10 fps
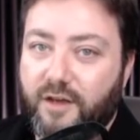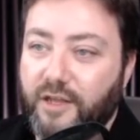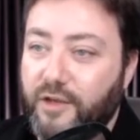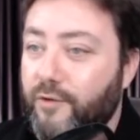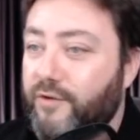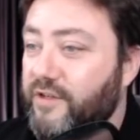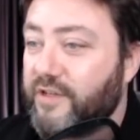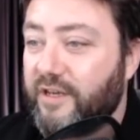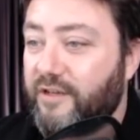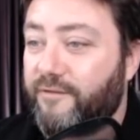and you had
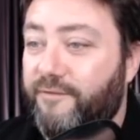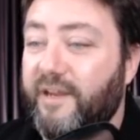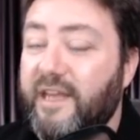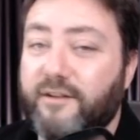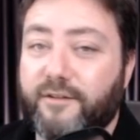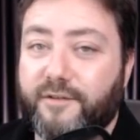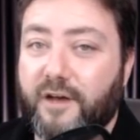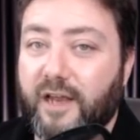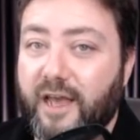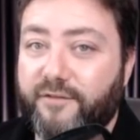decided to flee to the
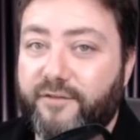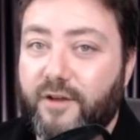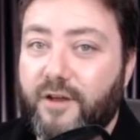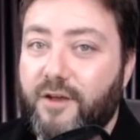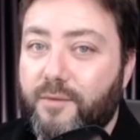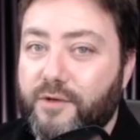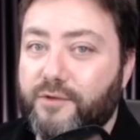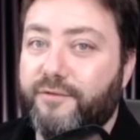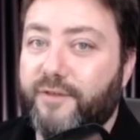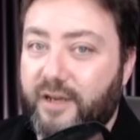far left because
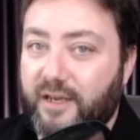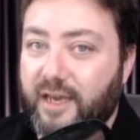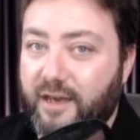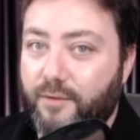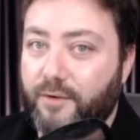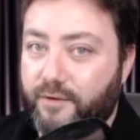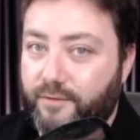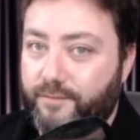you're a fucking coward.